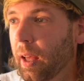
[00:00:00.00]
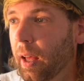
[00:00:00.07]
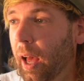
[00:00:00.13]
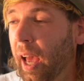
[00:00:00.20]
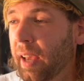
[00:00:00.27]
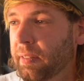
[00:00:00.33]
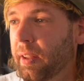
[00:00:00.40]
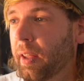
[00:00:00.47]

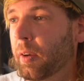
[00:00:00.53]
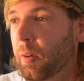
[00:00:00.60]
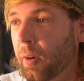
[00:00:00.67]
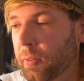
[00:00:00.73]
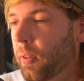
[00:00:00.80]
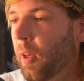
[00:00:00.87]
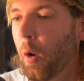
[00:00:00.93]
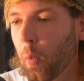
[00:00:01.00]
Actually,
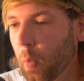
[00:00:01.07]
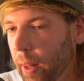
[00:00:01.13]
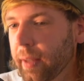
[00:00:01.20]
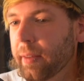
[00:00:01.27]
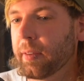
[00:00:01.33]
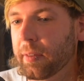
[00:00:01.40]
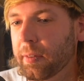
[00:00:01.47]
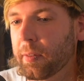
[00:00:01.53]
across the whole
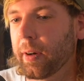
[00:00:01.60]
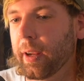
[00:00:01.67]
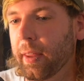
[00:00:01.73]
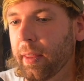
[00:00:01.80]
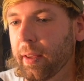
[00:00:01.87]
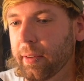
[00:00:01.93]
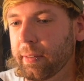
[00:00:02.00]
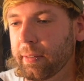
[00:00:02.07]
industry,
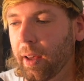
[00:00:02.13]
there